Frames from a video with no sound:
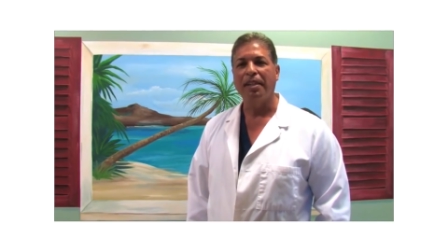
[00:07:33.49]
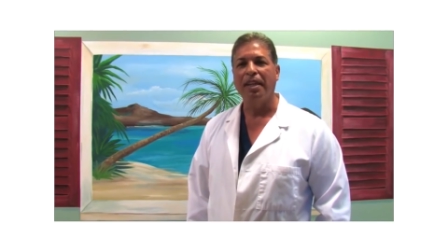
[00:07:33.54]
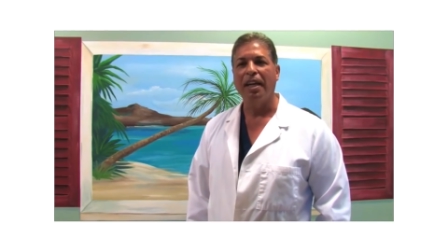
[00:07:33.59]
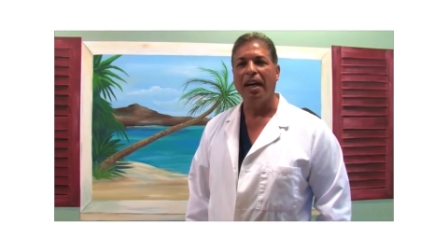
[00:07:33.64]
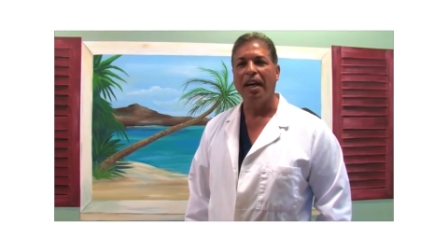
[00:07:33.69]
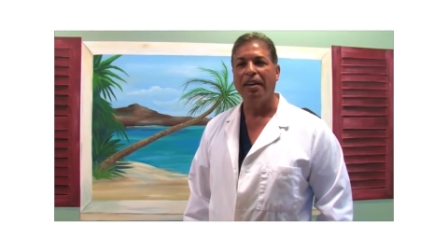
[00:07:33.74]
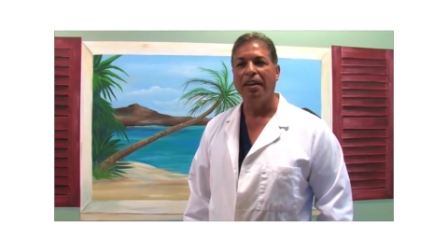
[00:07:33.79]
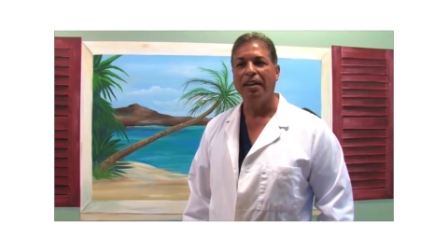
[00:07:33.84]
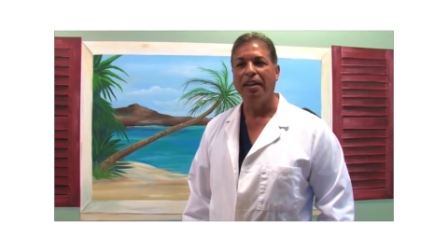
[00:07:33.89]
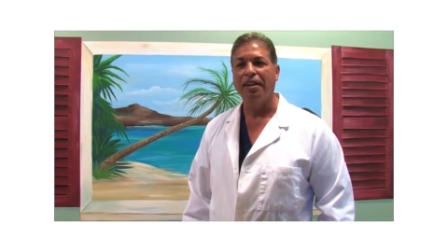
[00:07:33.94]

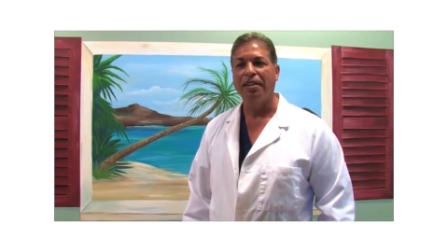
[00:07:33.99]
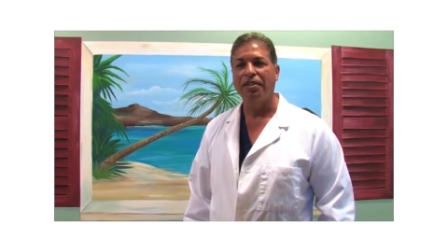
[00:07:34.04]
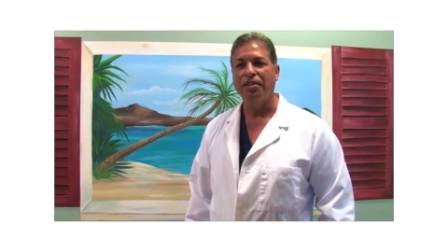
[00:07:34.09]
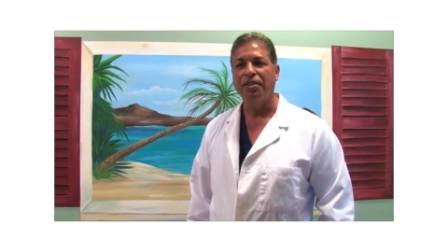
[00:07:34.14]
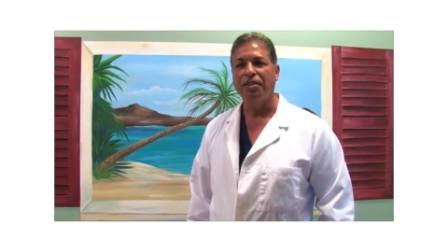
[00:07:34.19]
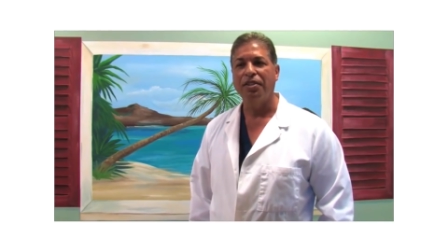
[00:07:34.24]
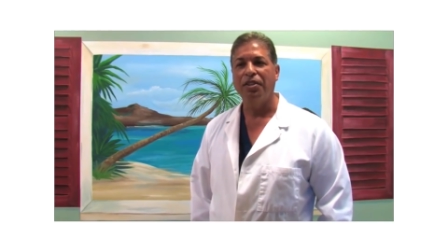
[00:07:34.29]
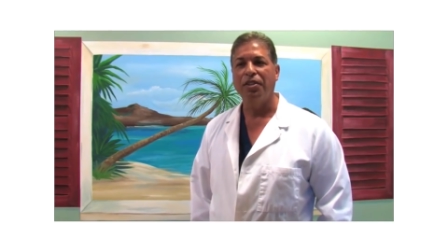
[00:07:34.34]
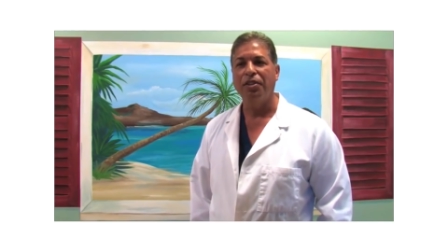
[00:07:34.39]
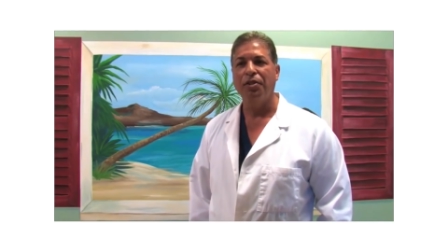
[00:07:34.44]
gotten
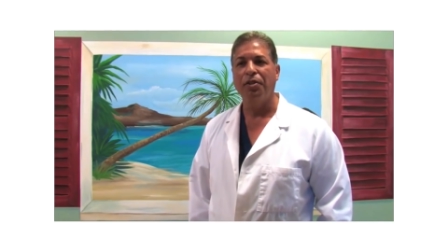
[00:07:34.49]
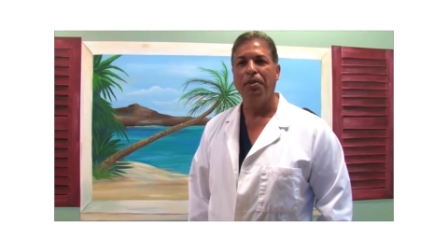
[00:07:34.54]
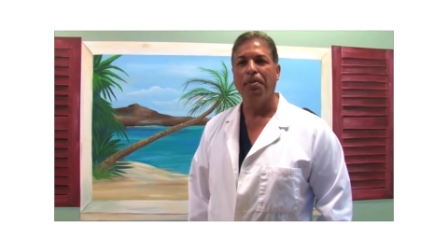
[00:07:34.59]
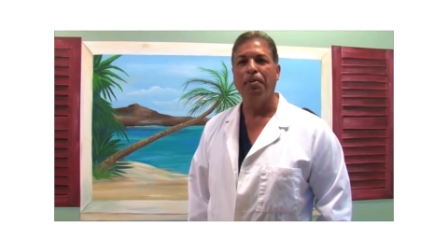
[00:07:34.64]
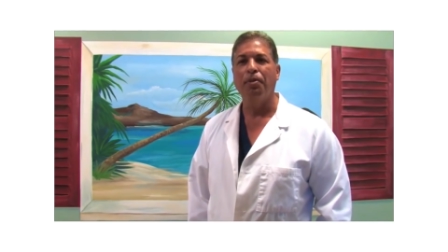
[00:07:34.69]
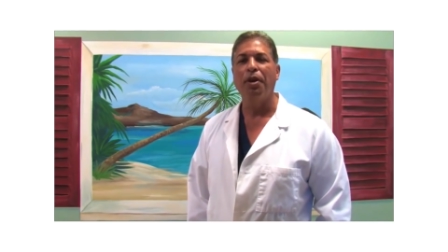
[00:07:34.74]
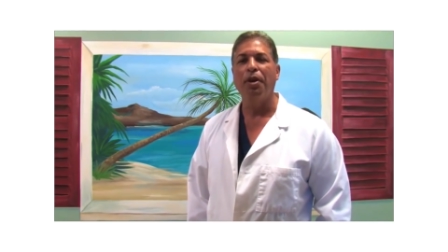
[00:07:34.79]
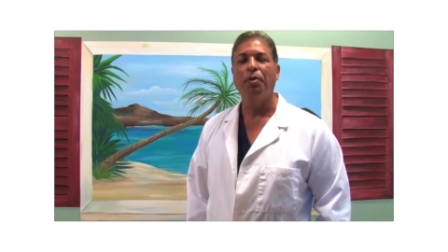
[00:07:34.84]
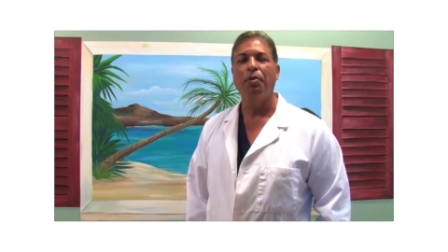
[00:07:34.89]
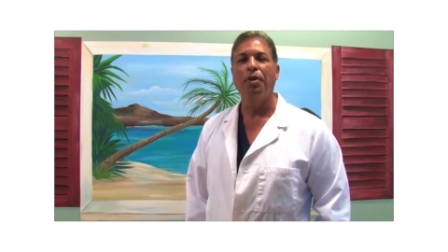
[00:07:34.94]
us to the
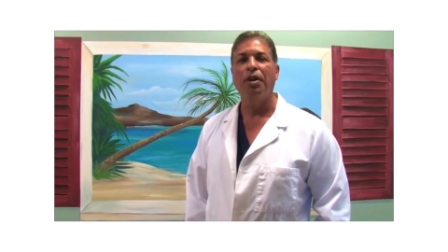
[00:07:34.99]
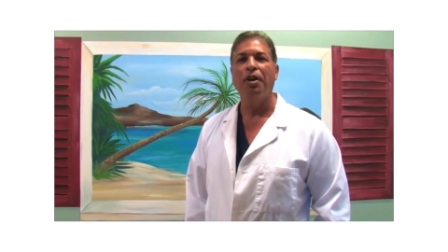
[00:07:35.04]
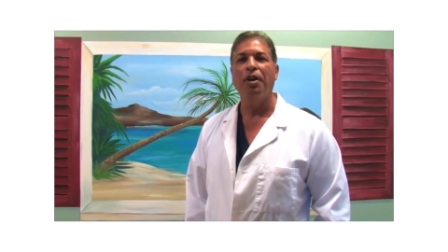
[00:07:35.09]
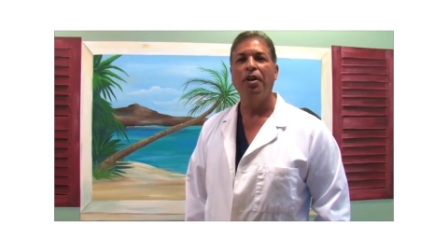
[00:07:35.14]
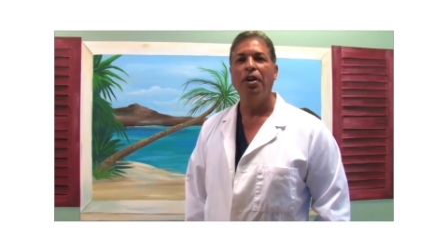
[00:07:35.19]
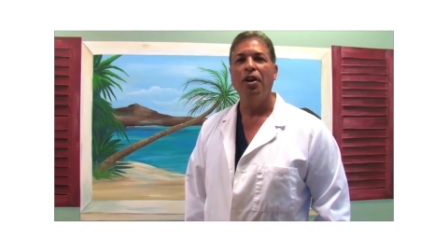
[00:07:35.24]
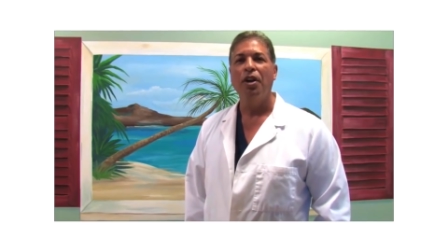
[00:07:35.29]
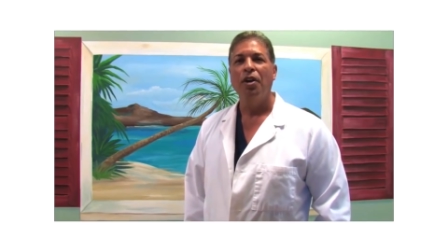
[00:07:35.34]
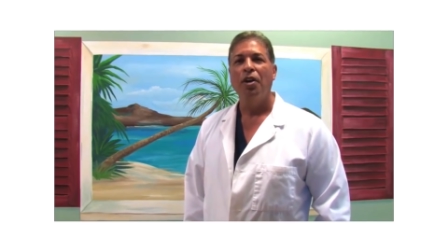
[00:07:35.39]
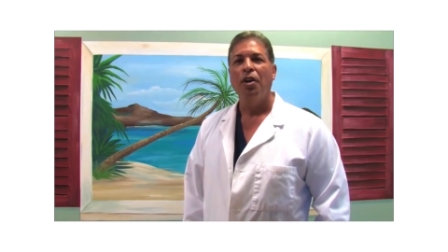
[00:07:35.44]
point where